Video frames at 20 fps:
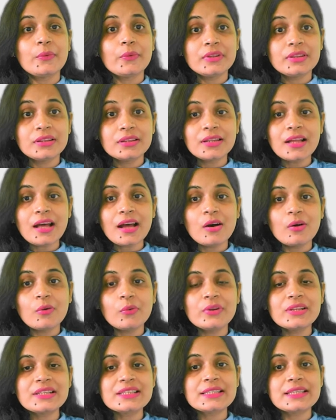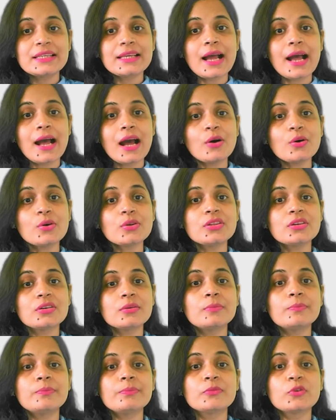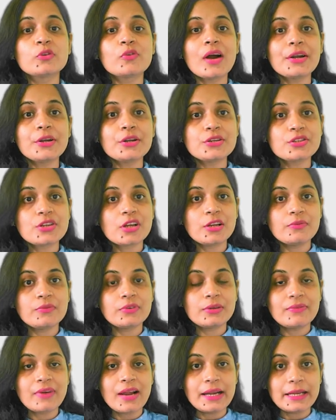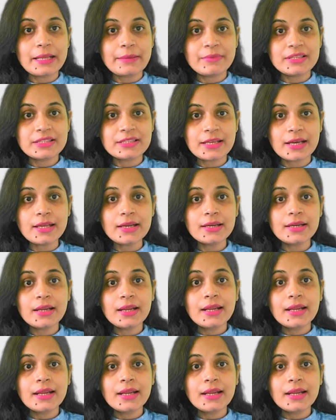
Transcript: Now we'll see how the water soluble vitamins are